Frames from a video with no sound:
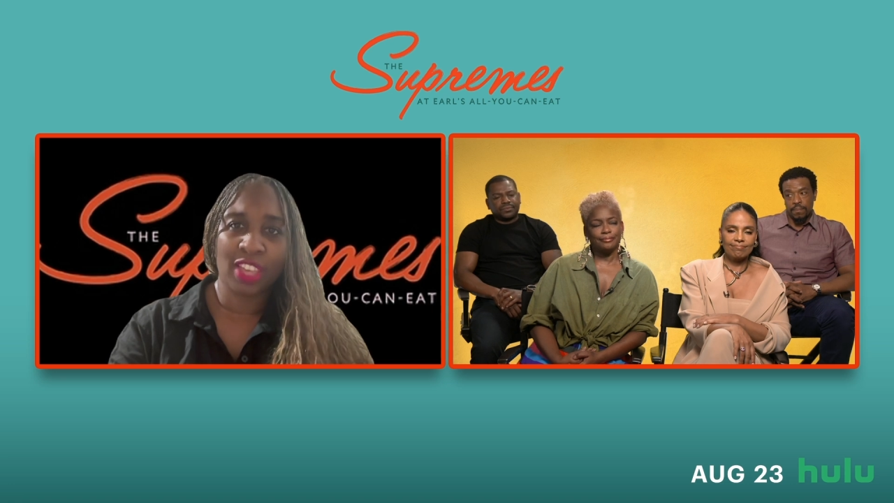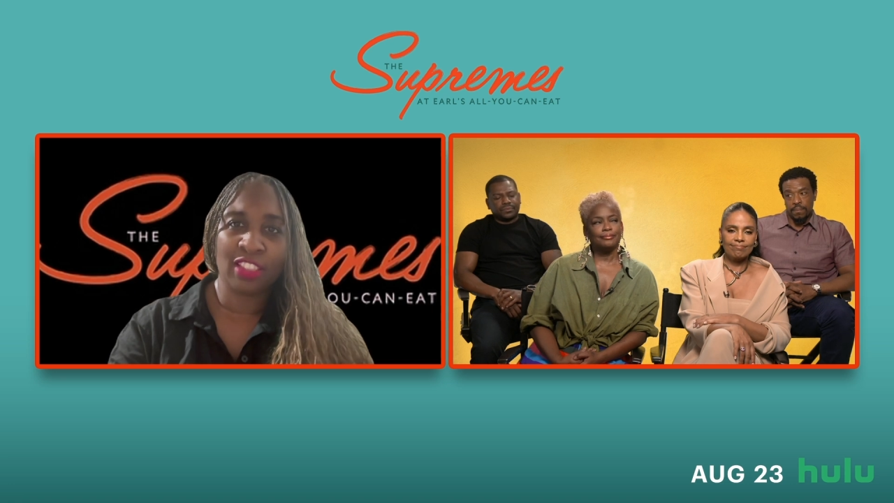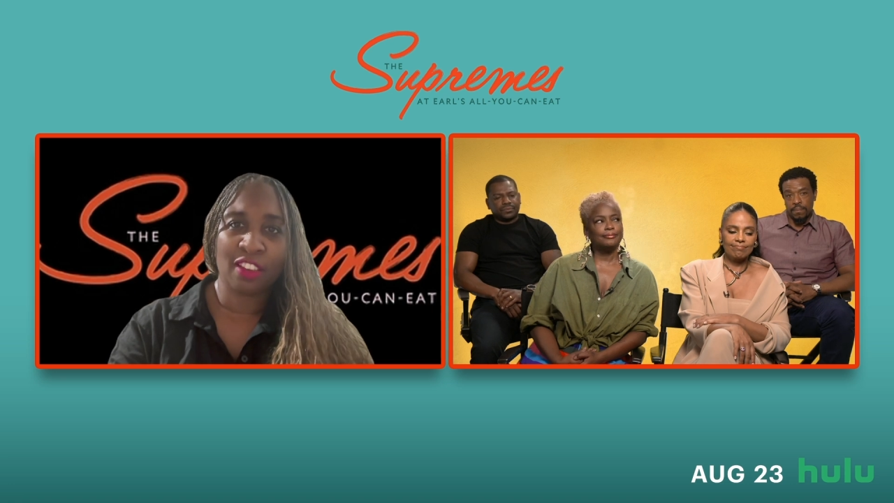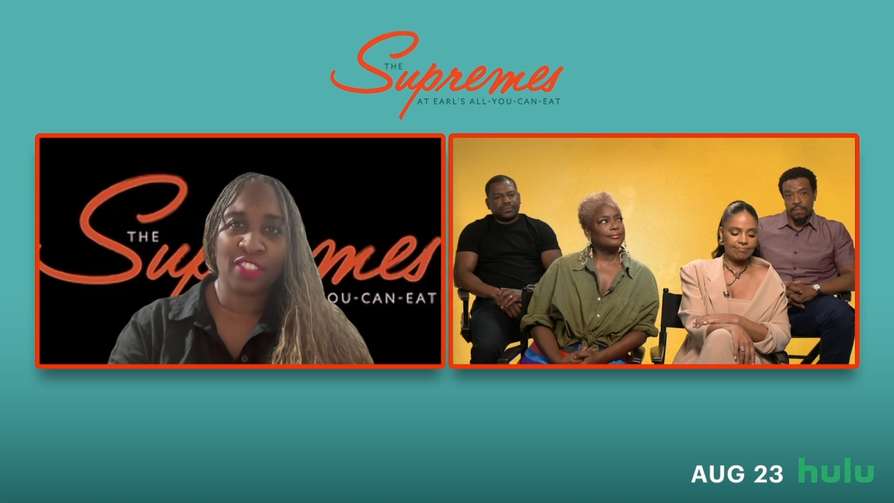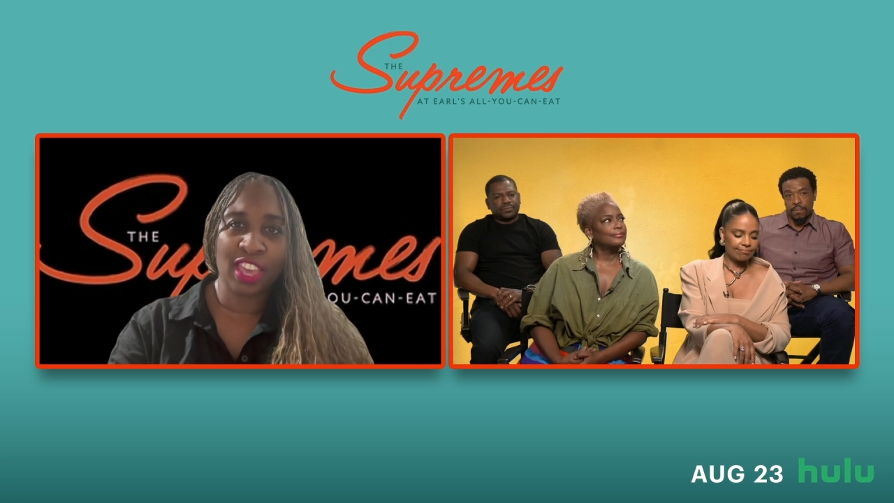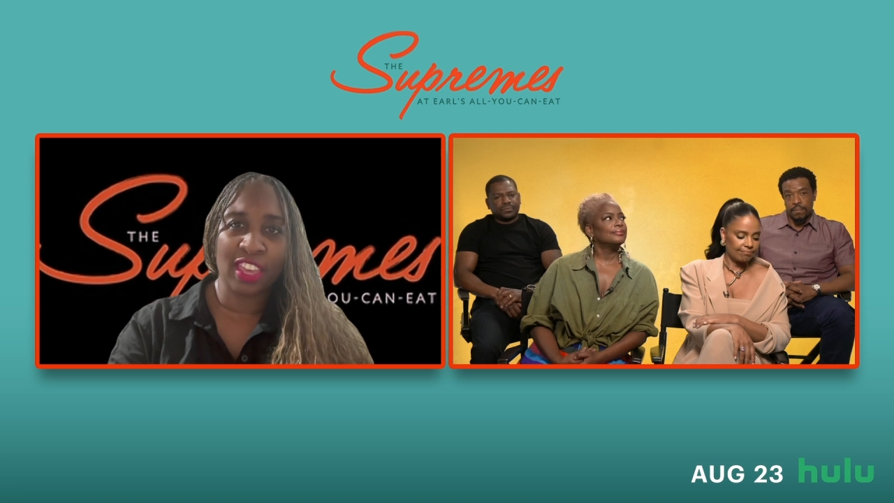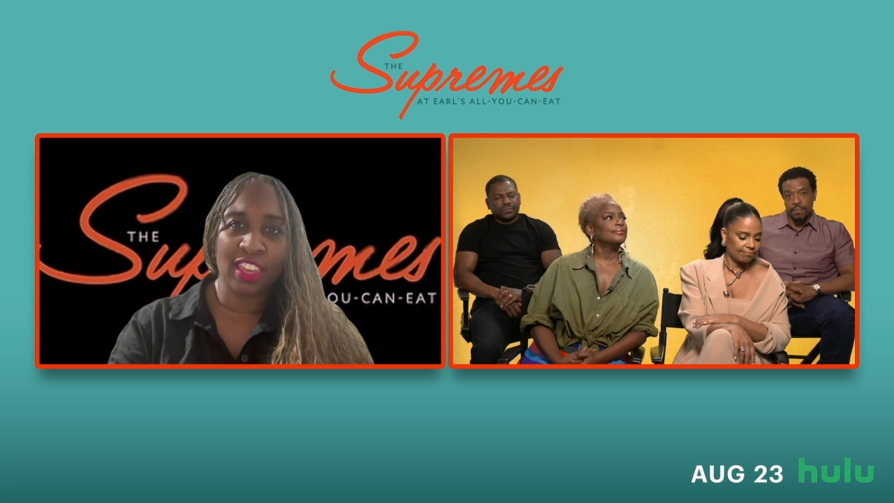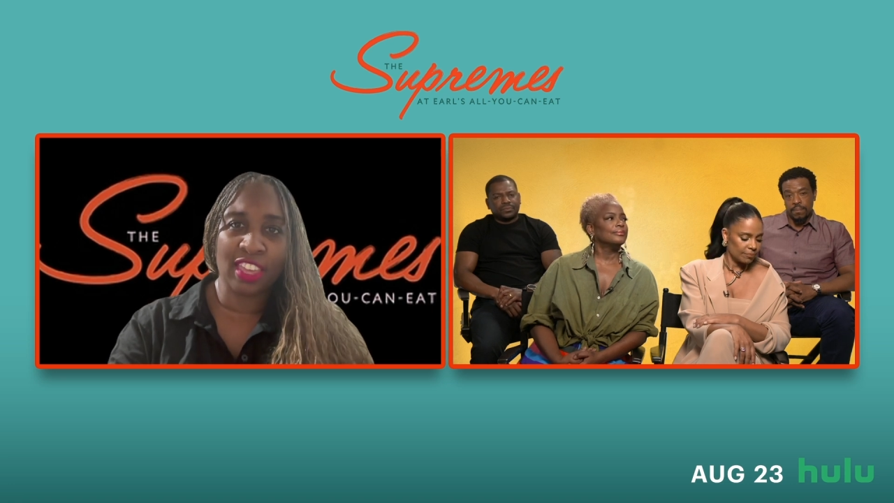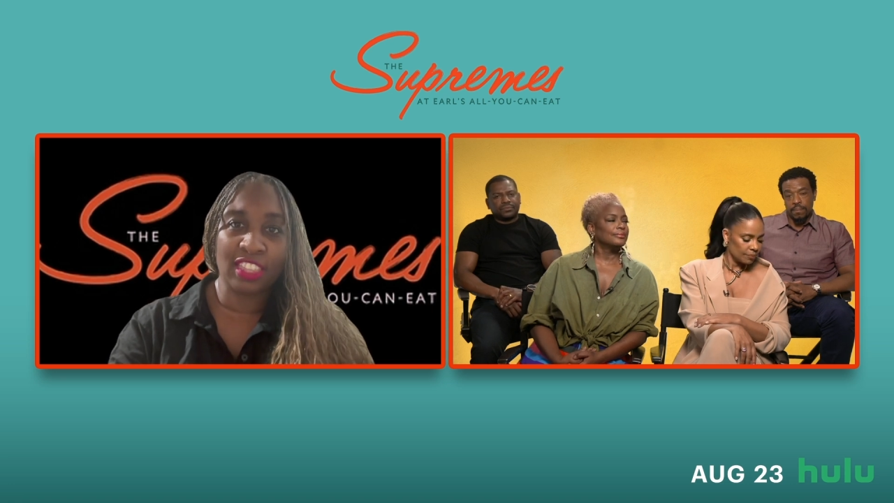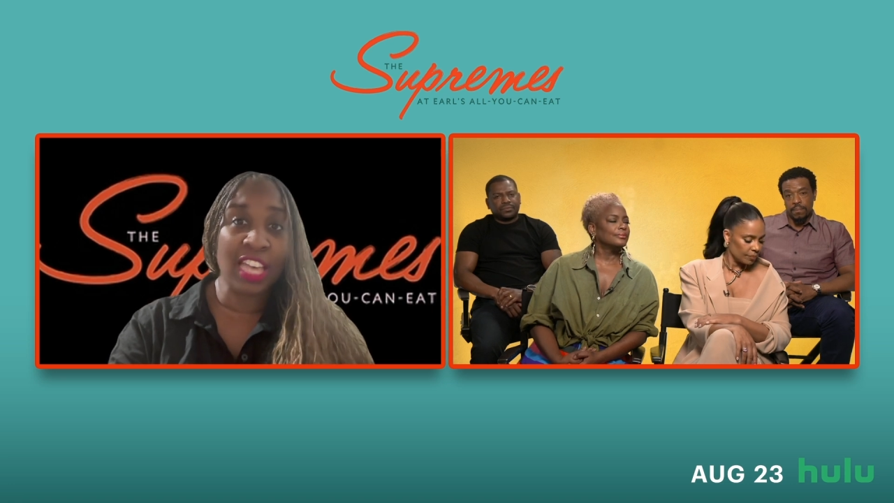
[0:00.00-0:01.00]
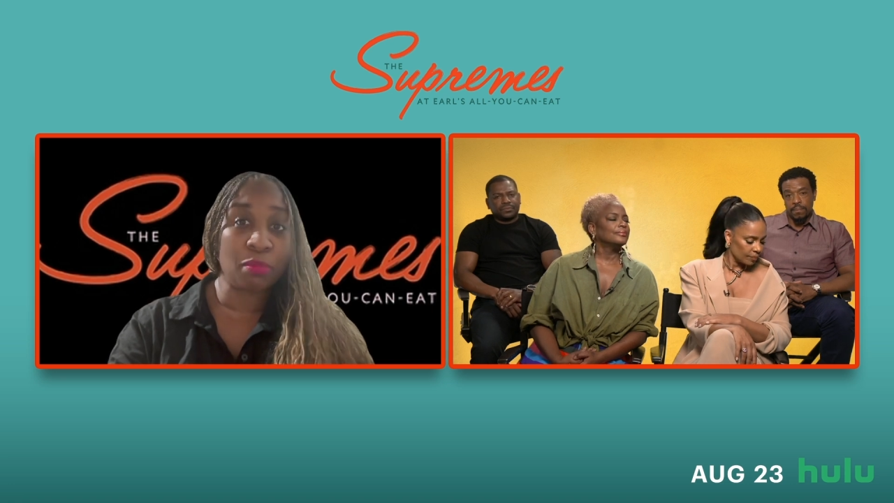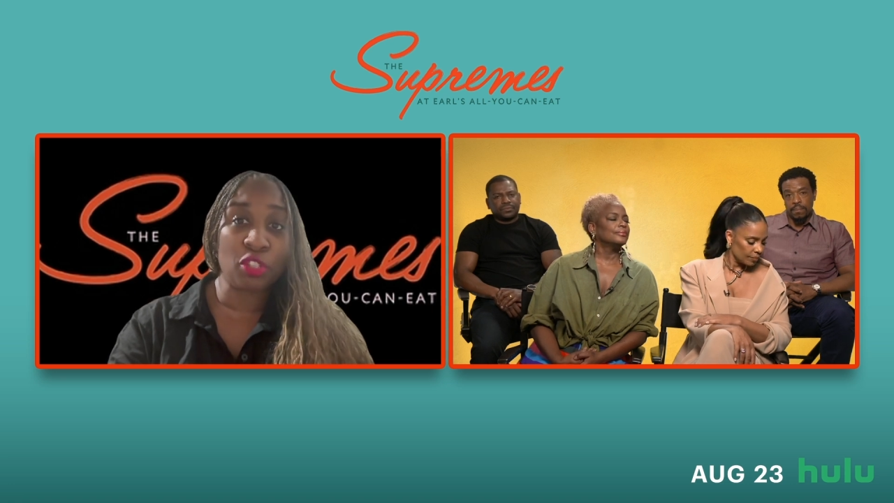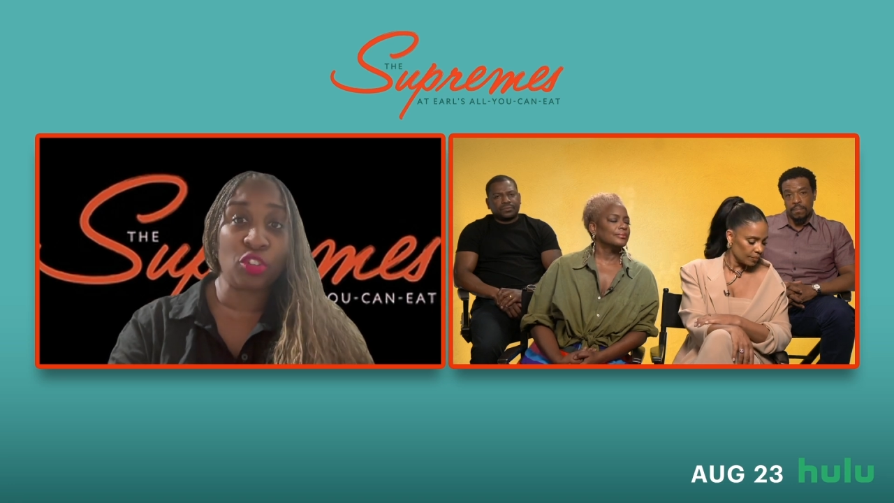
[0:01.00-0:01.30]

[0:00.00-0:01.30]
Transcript: I love that. And last but